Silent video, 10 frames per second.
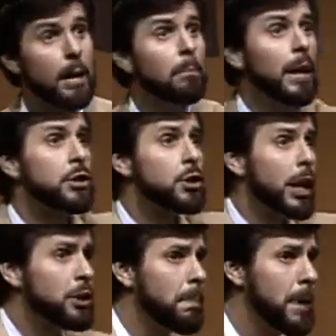But
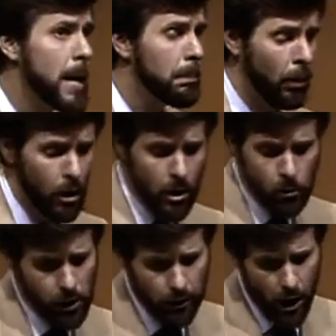such a people
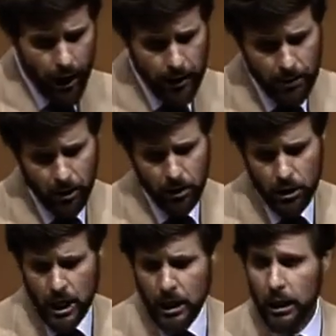will not
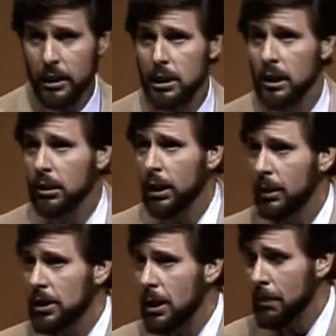emerge until there
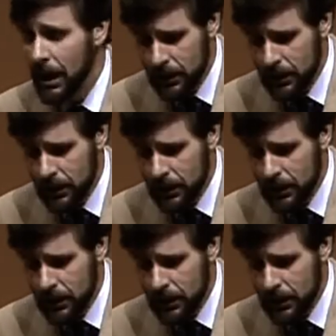is among